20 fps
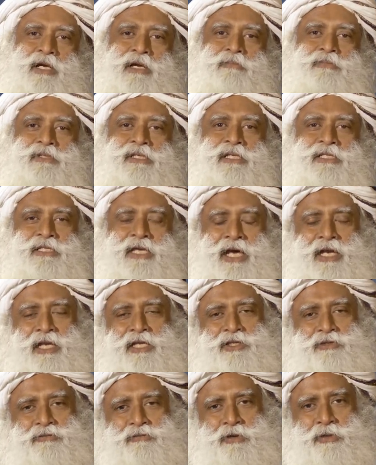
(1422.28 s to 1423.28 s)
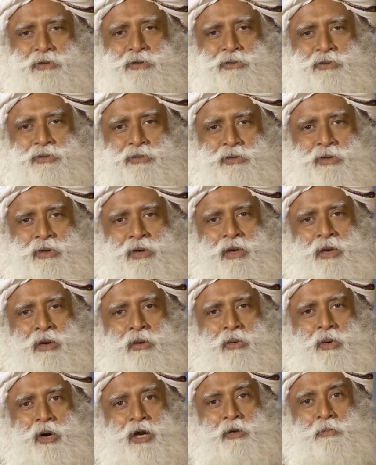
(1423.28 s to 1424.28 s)
becomes a challenge for you,
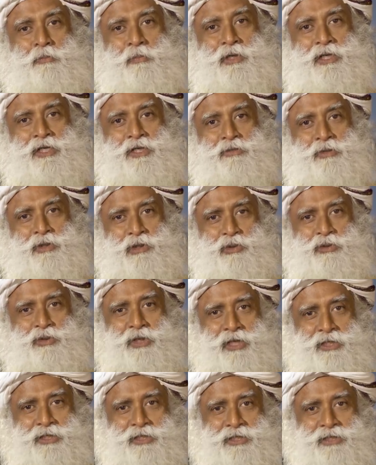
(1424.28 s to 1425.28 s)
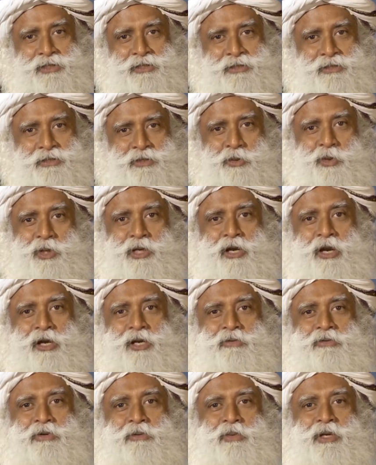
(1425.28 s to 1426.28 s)
what peaks will you touch? You will
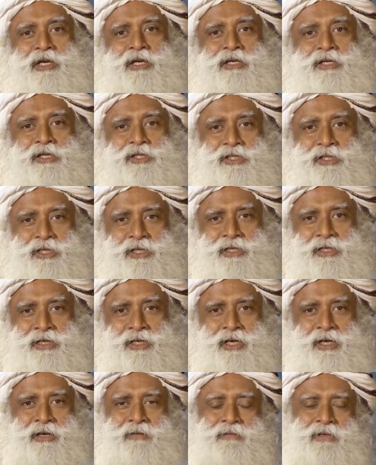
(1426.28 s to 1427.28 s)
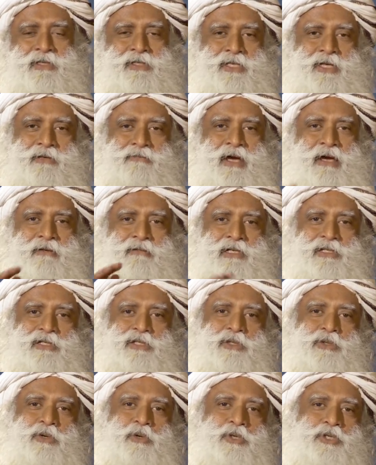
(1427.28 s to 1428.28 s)
not even be interested. When survival is
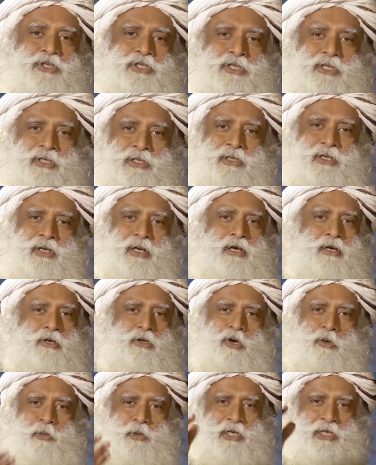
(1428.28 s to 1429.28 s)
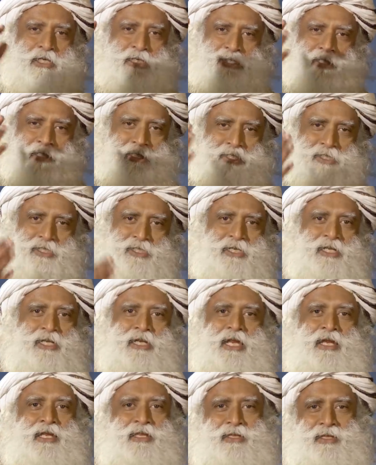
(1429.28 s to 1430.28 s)
in question, nobody is interested
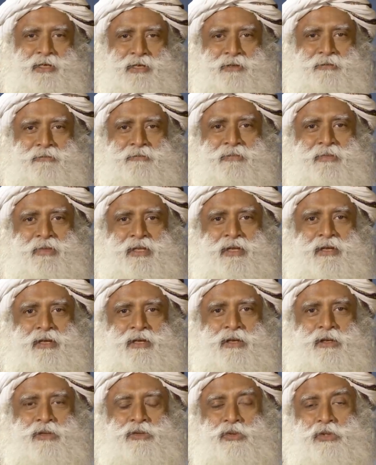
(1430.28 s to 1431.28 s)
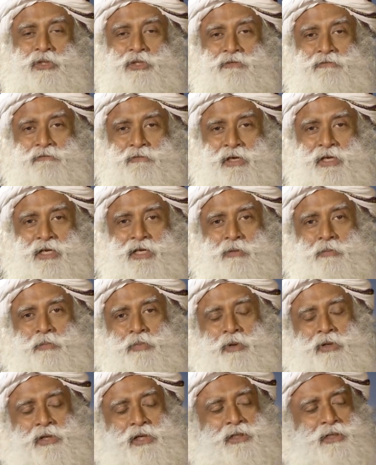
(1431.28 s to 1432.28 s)
in anything. So it's very
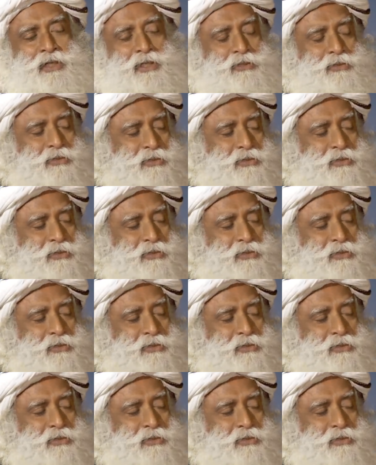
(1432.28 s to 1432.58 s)
important that